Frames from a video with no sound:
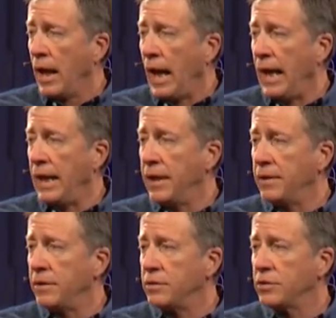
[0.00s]

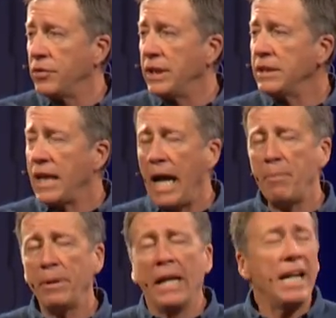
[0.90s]
And so things
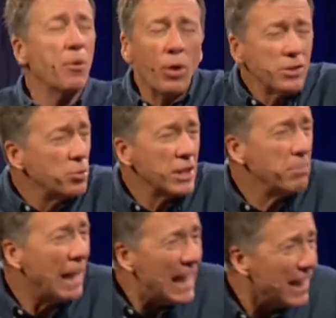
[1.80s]
happened, and it wasn't really
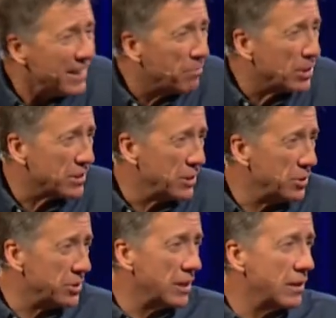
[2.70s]
bad
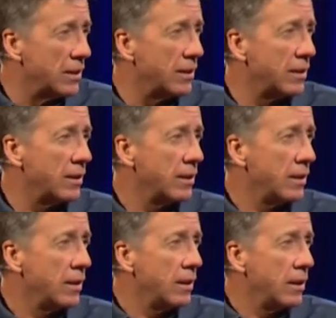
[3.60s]
persecution.
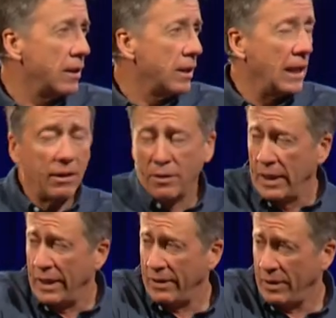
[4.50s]
Now,
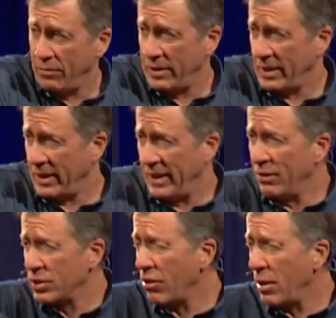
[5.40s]
if and he'll
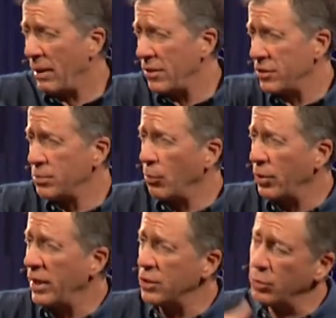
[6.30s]
talk about this
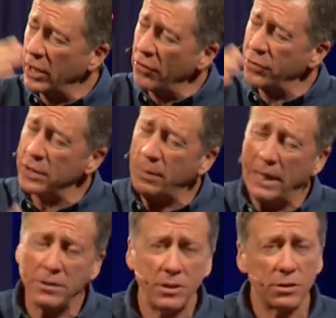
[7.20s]
morning as we go through this
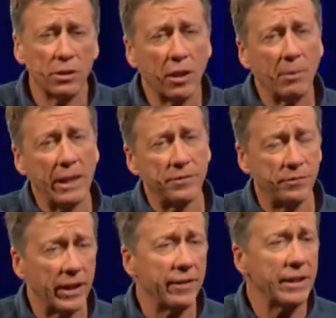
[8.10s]
passage, he'll talk about his
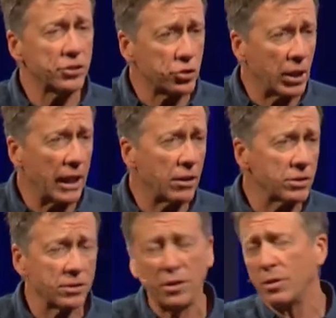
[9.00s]
various trials.
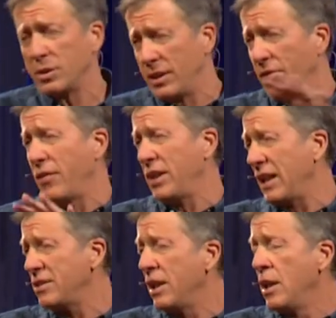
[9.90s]
And so there were different
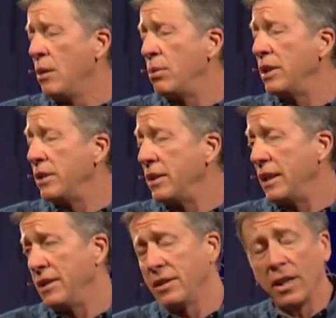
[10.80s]
things, but
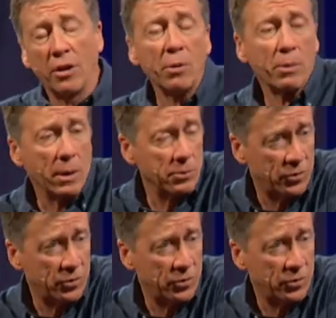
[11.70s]
and then later on becomes